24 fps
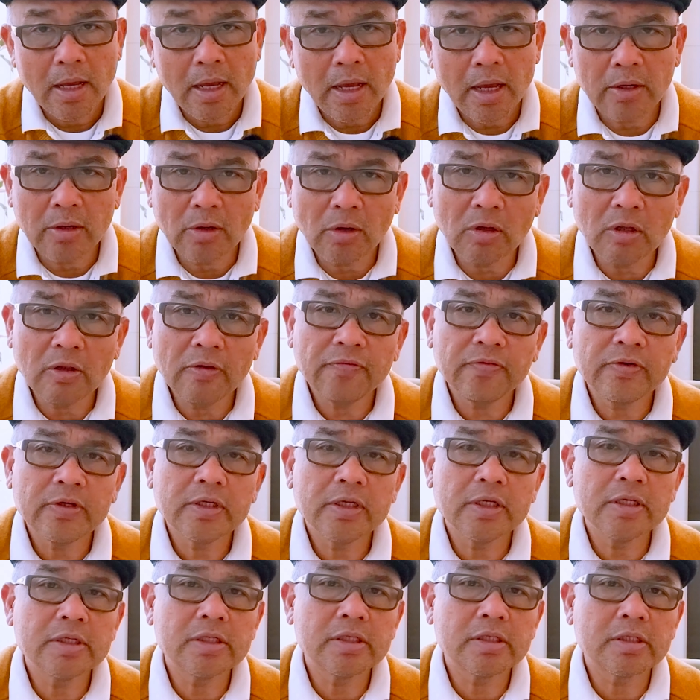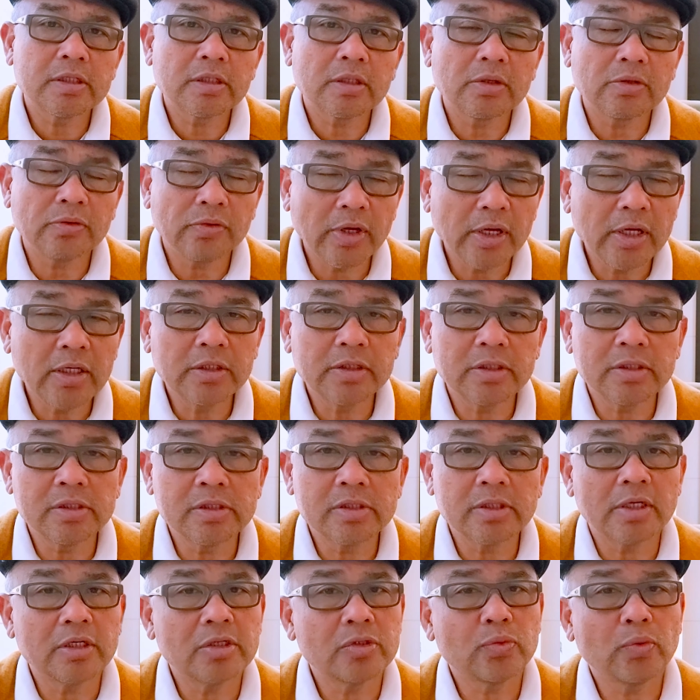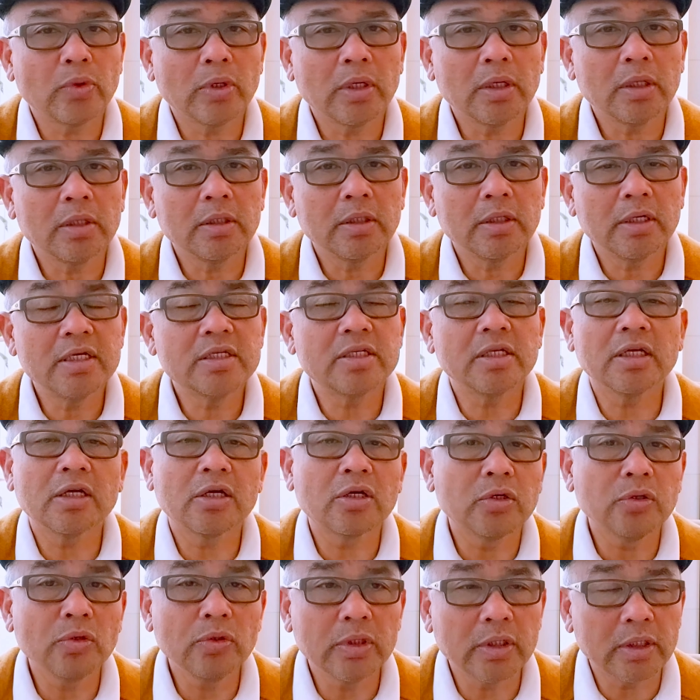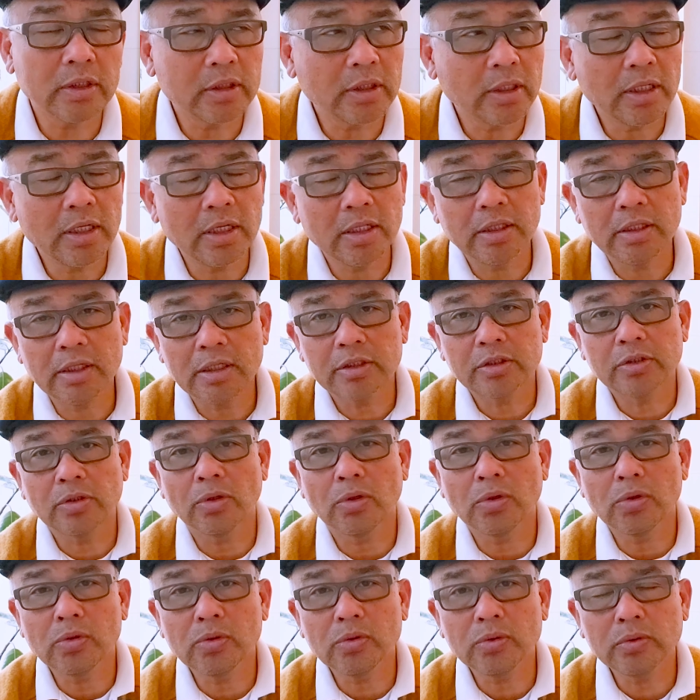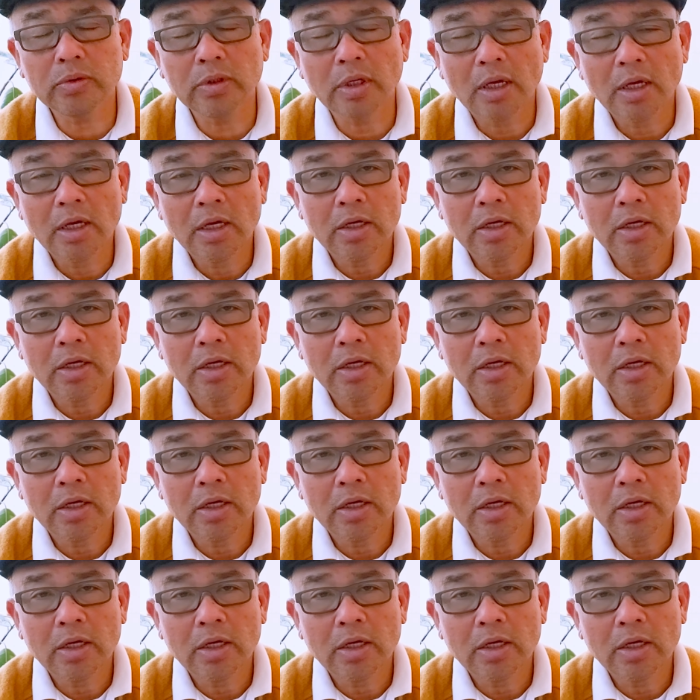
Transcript: And all of His creations as well is included in this whole